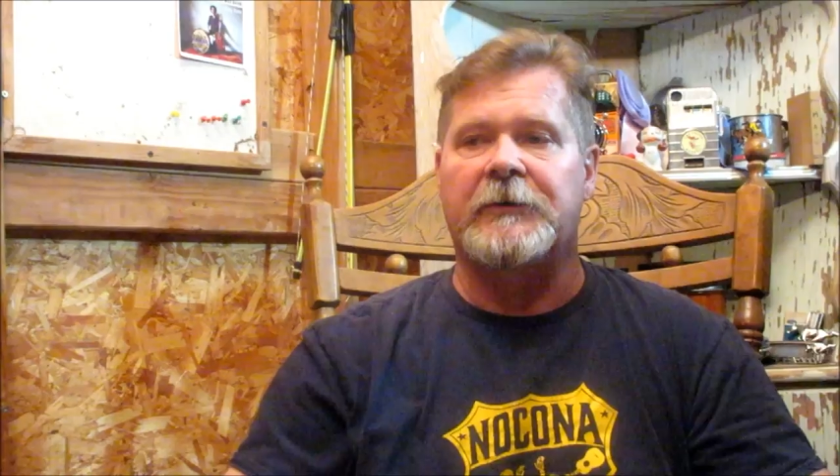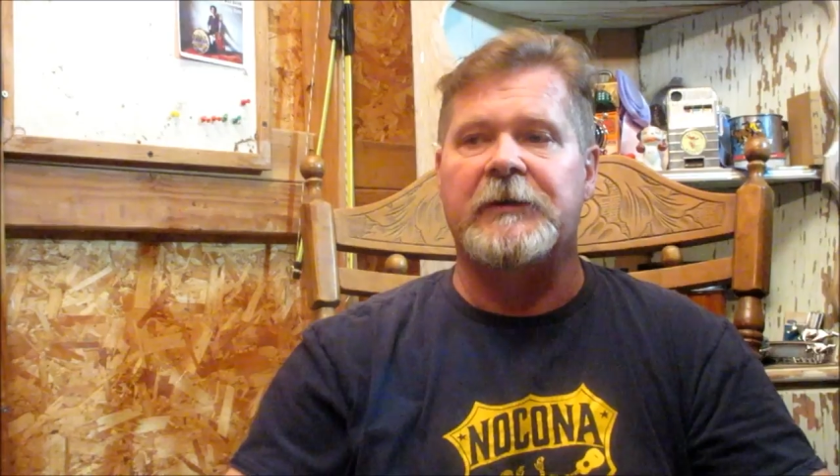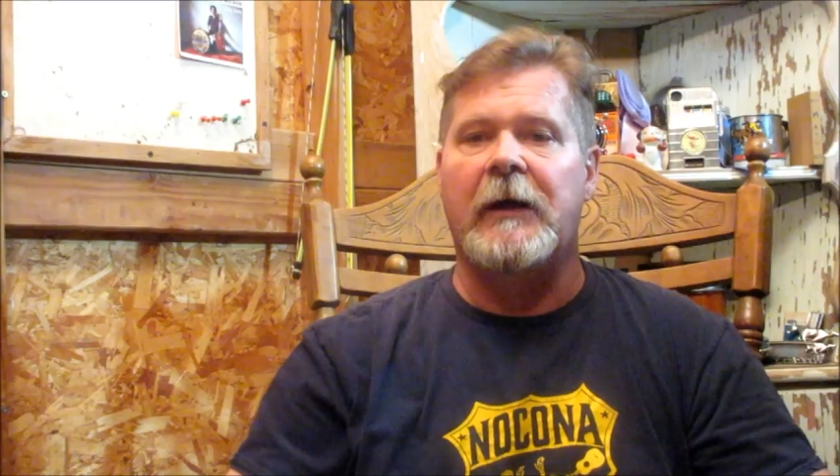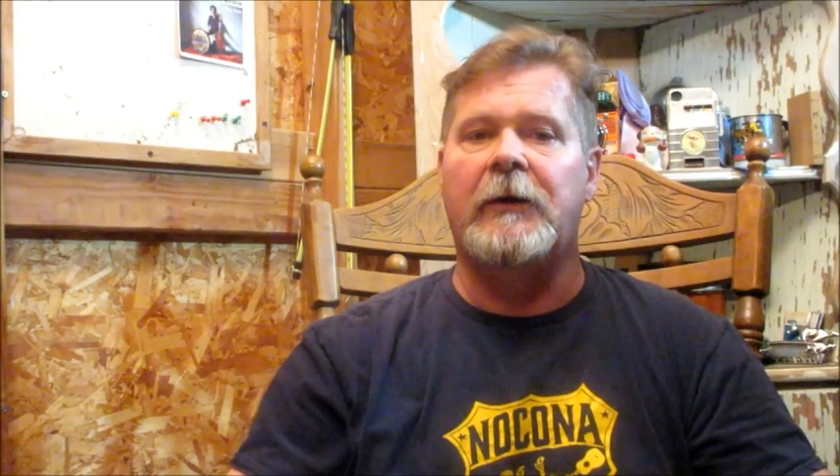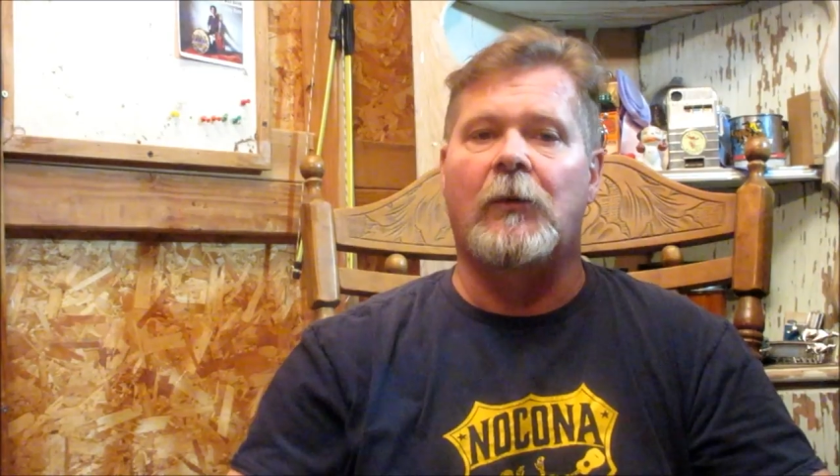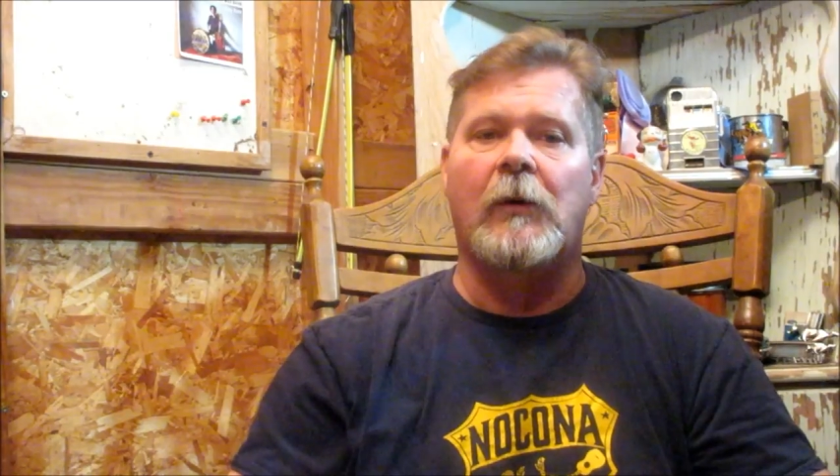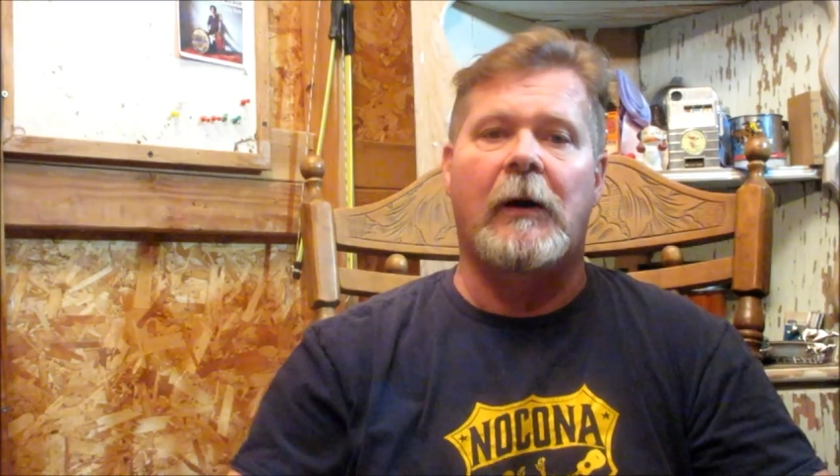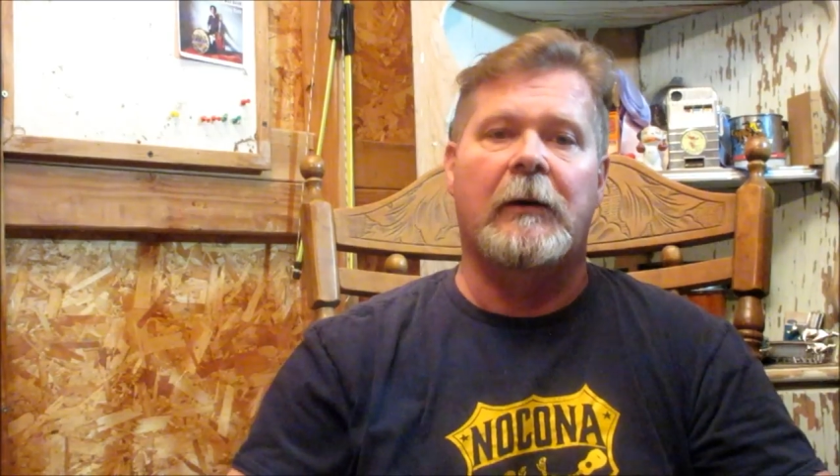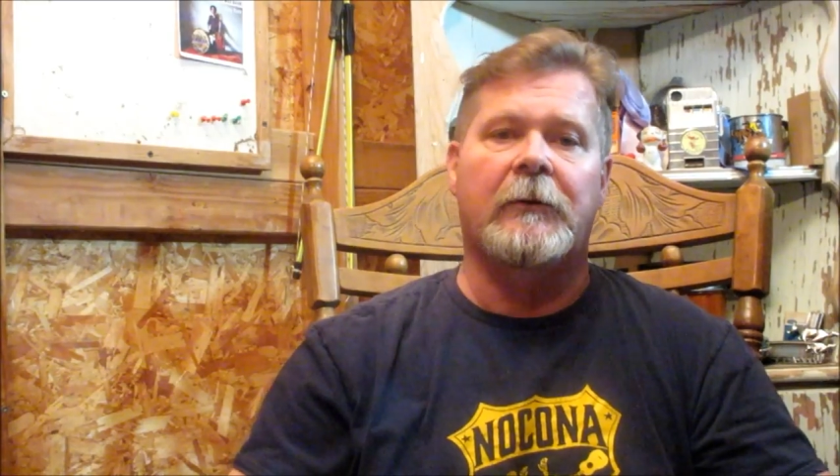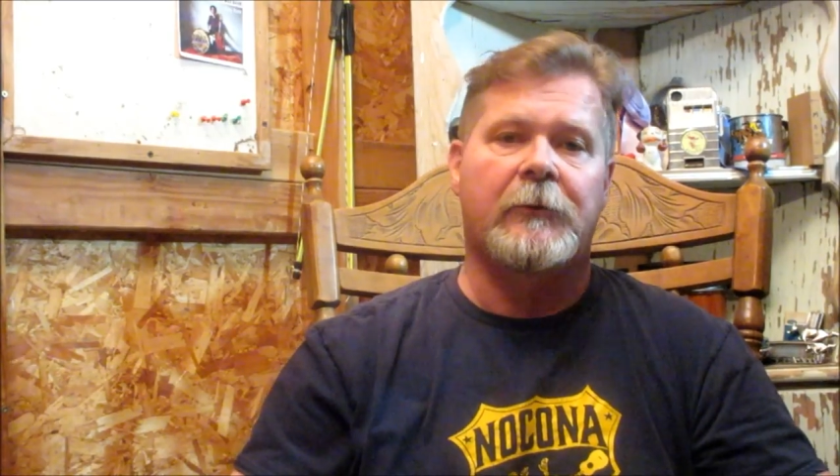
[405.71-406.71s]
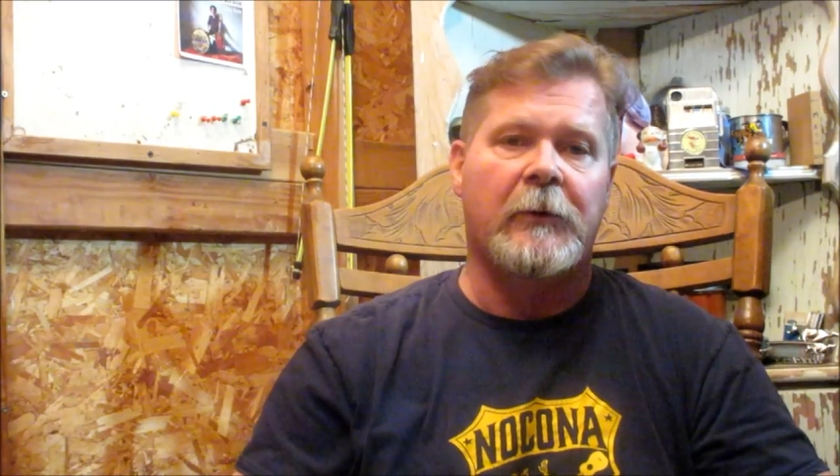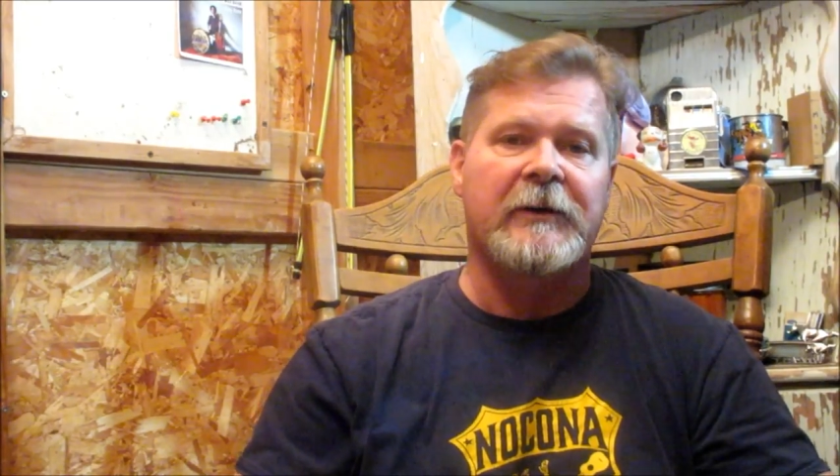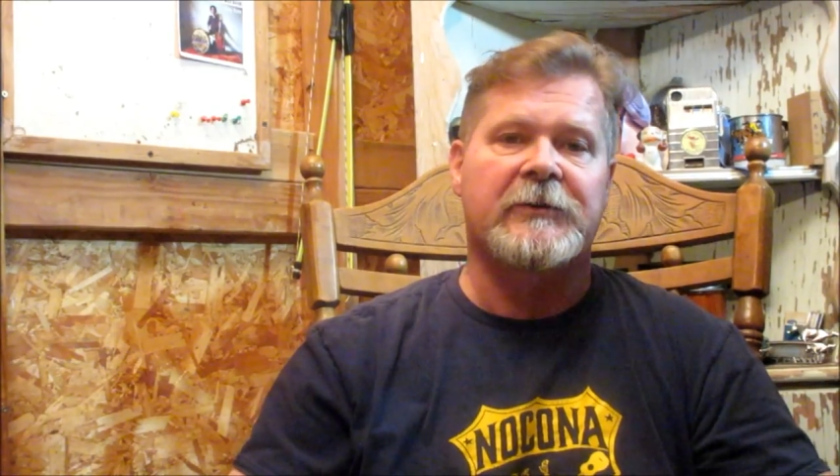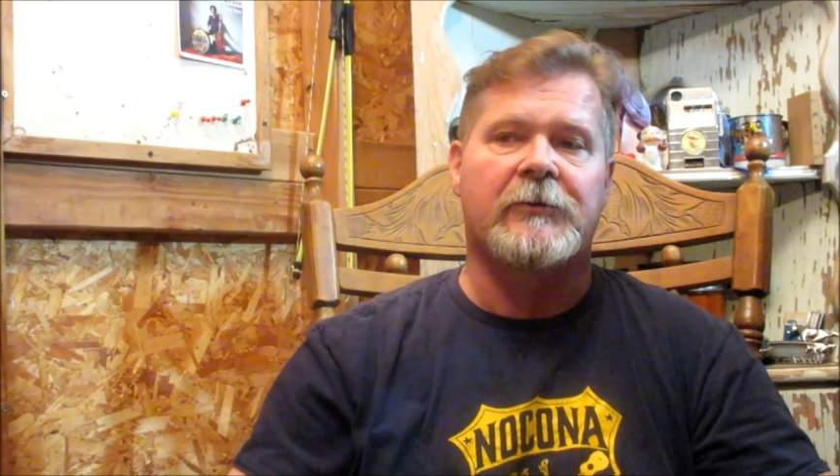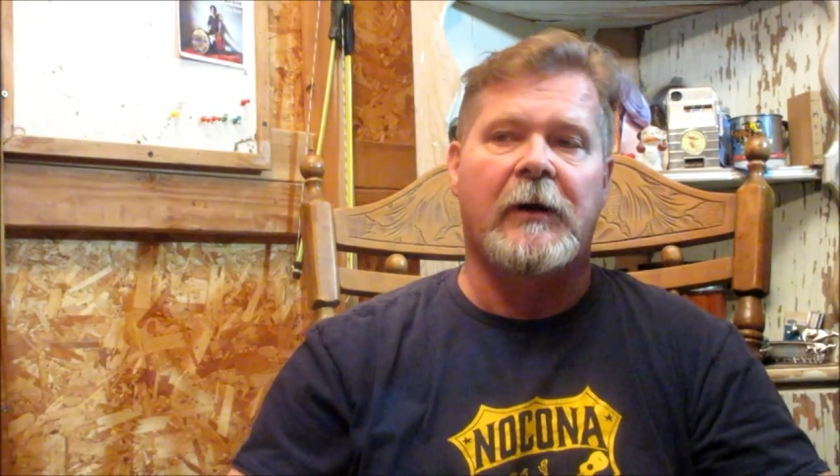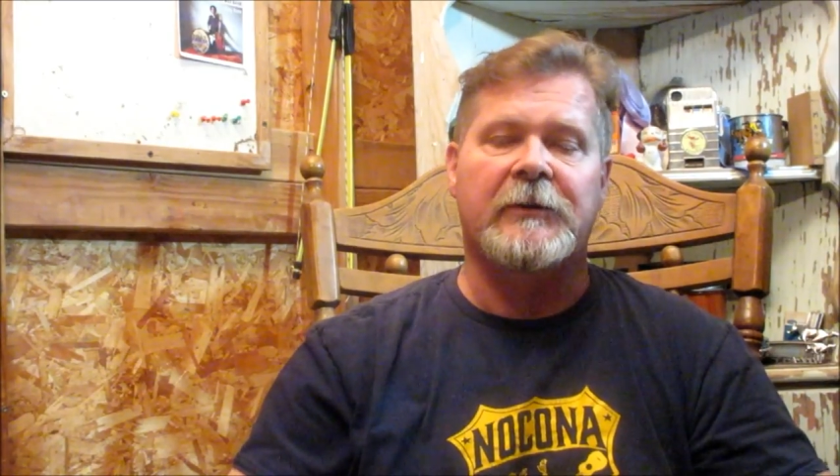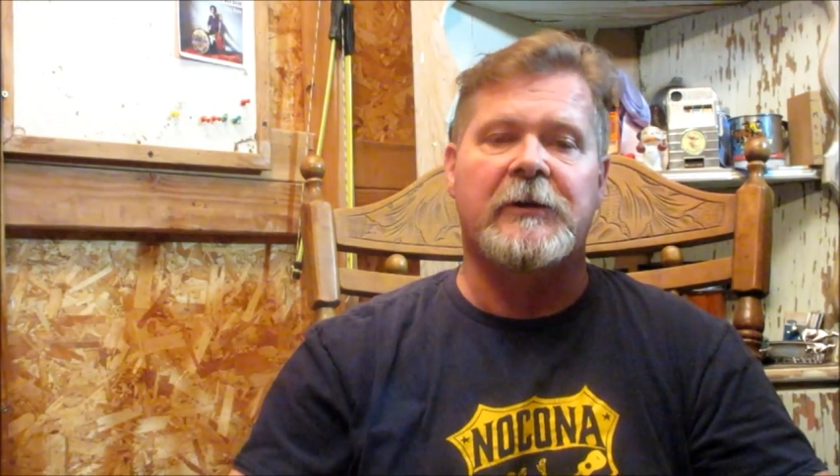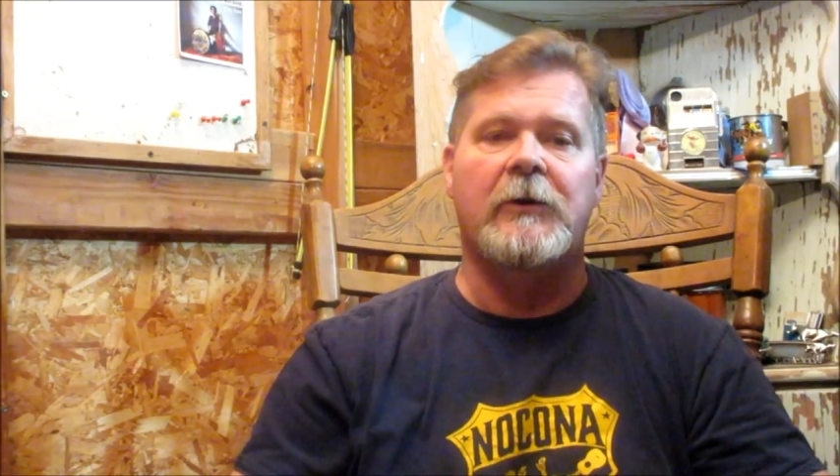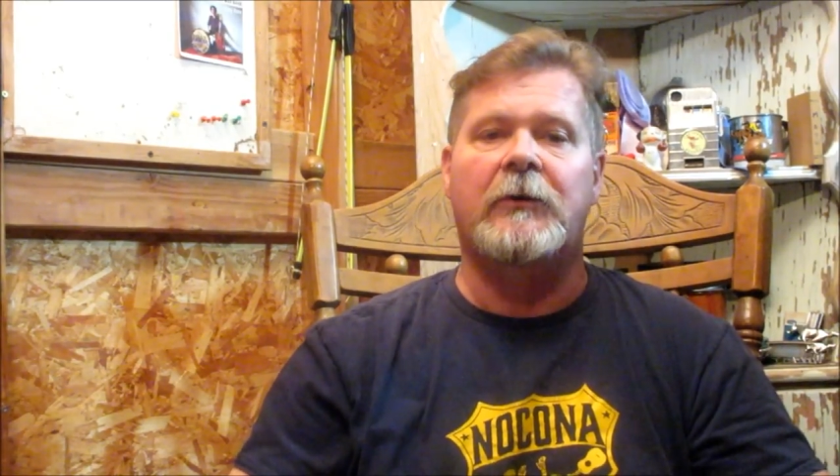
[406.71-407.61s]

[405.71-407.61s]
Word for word: say you're running three strings and